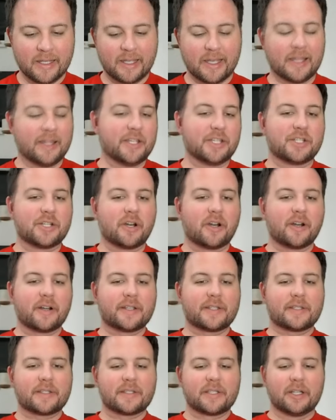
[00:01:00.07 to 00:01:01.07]
And the
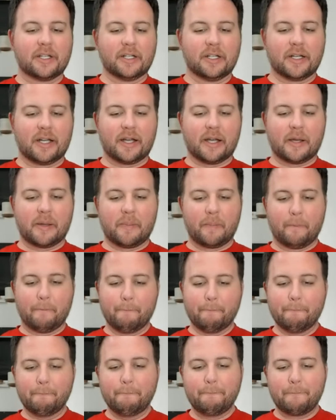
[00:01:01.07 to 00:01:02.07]
Sharks, they
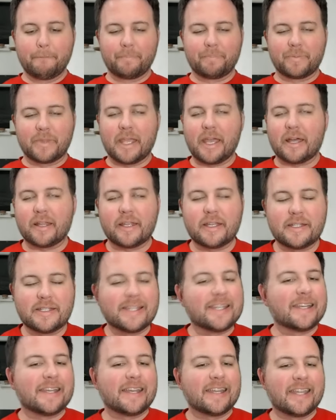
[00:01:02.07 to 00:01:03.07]
did
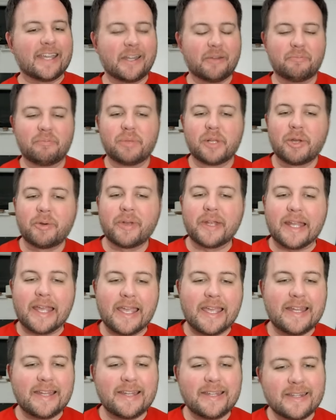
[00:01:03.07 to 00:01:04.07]
it again, blowing
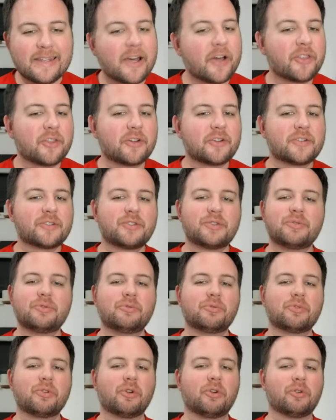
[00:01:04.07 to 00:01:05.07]
another
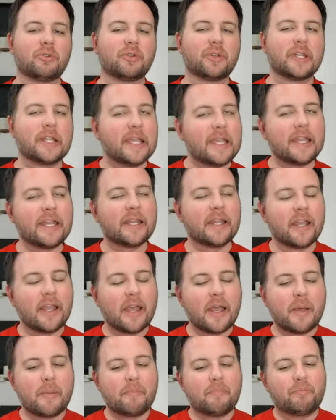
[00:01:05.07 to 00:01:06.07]
two-goal lead,
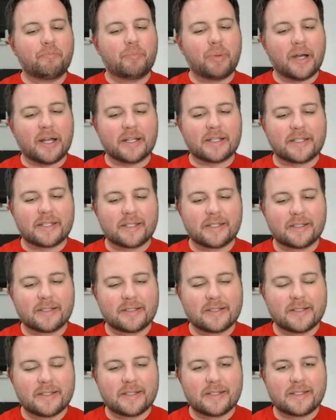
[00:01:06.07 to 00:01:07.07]
but
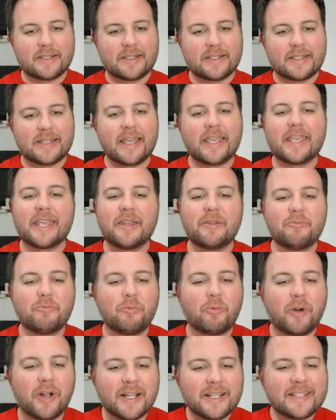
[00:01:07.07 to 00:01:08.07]
taking
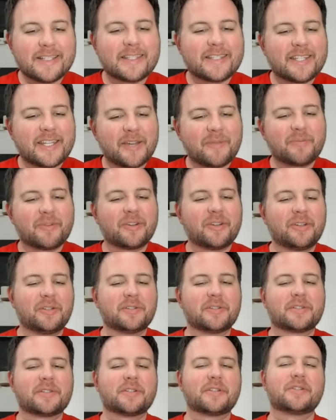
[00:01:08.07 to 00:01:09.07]
one step
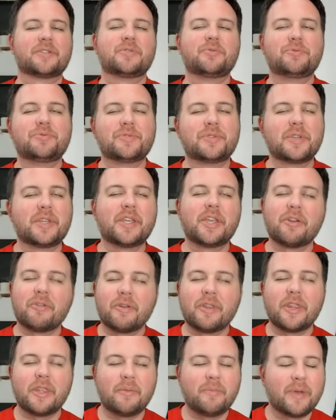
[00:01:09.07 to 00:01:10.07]
closer to
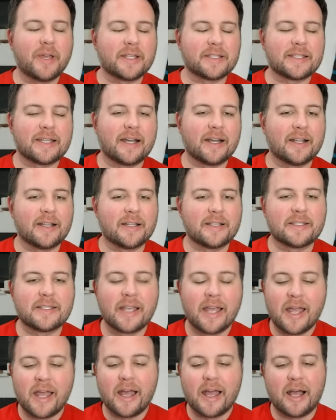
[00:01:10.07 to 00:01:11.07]
securing the best odds
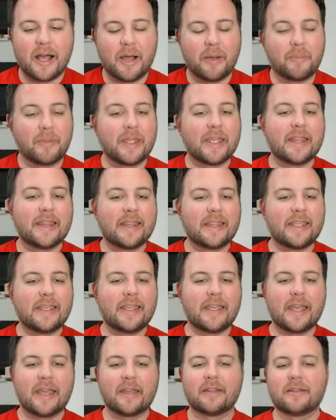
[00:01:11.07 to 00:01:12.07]
in
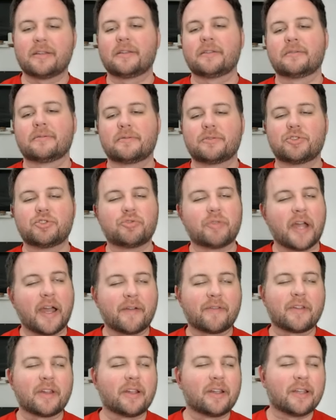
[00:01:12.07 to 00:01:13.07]
the
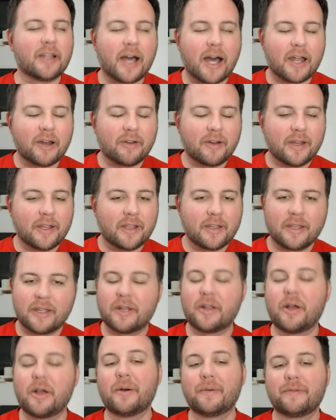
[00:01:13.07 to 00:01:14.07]
draft lottery,
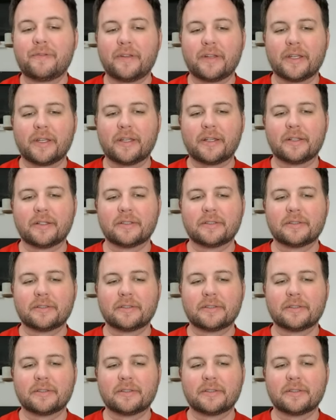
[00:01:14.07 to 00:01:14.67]
and hopefully,